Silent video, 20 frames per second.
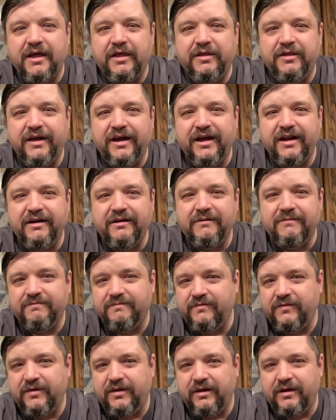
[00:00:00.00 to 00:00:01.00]
then
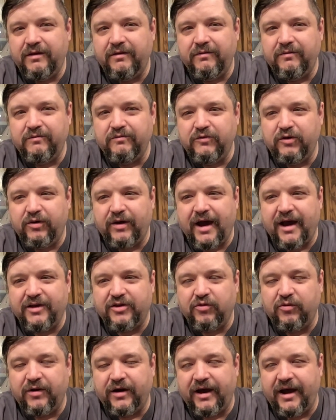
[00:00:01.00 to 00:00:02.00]
you
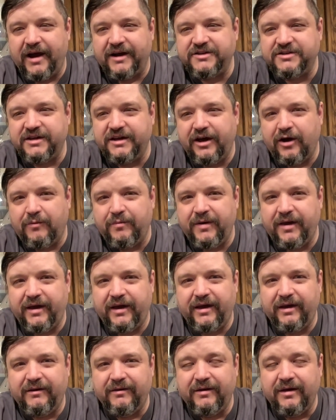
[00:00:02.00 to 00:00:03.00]
guys who want to actually help
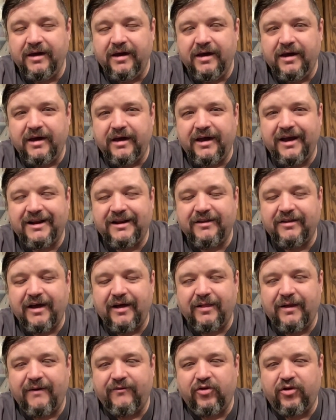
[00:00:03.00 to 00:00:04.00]
me get to
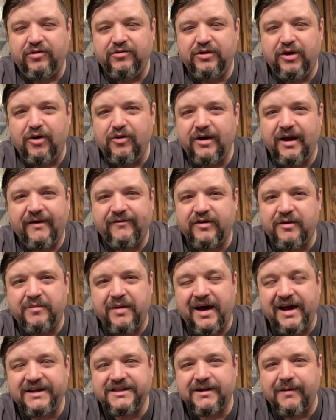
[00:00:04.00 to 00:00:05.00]
that level don't have to
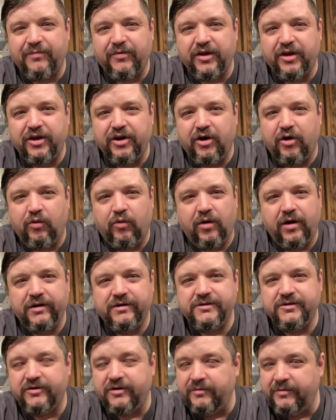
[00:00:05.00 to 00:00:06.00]
buy something you don't
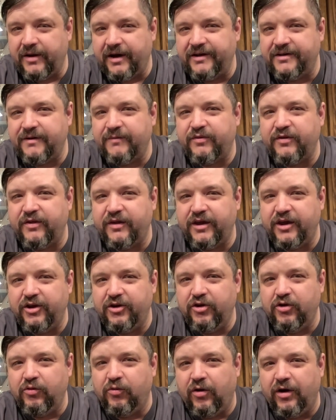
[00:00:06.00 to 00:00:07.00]
want. You can buy something that you
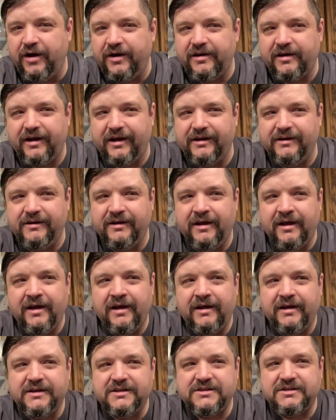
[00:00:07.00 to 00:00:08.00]
do want and
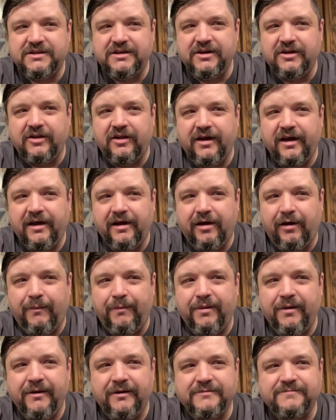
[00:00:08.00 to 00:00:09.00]
still
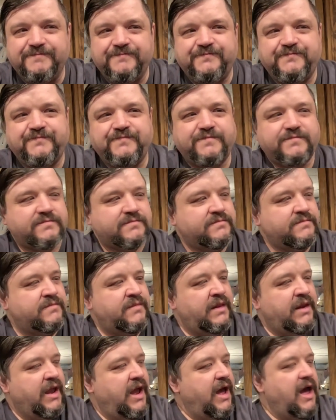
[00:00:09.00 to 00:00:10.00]
help.
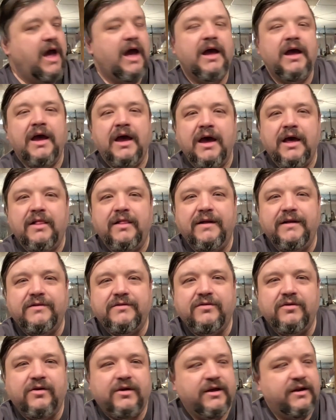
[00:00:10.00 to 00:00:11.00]

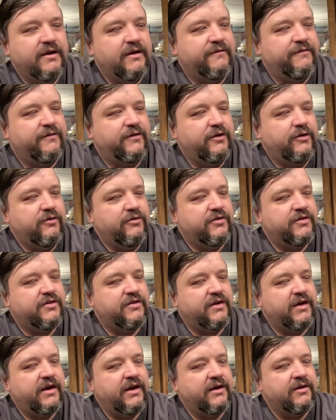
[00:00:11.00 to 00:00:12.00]
Let's look at a few
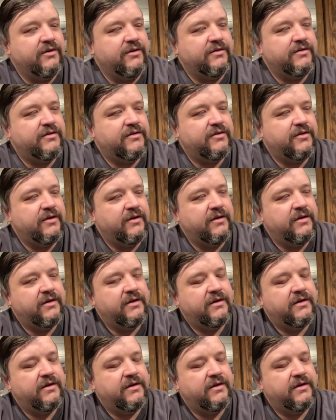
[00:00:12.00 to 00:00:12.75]
sales.